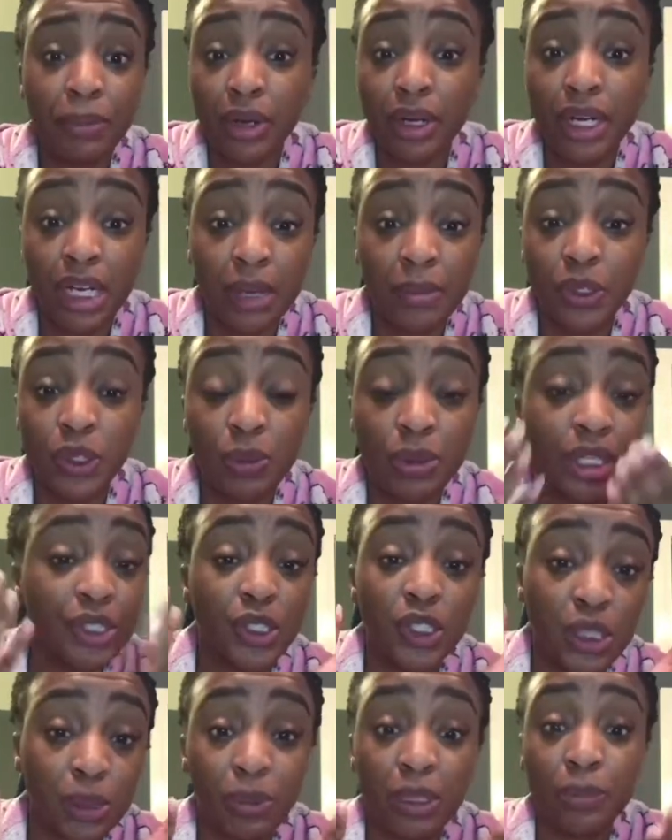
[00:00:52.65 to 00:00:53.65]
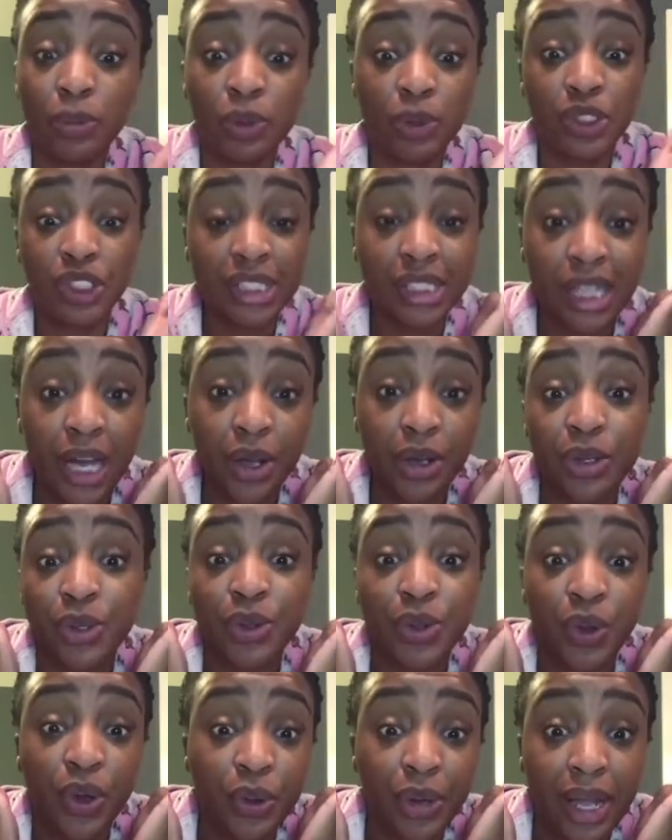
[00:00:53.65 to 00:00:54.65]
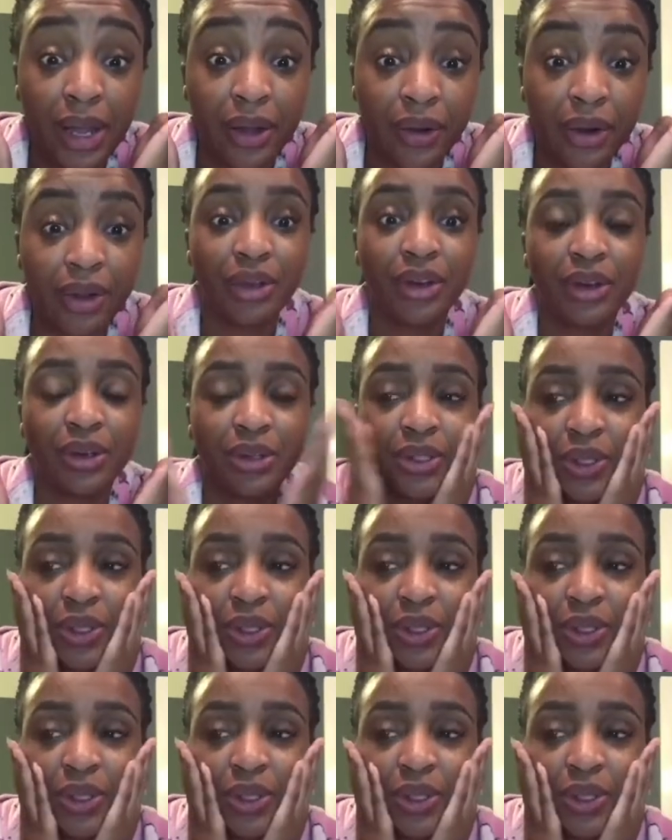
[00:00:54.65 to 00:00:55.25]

are going to come to you because there's some people who are just not going to do their own hair, you know?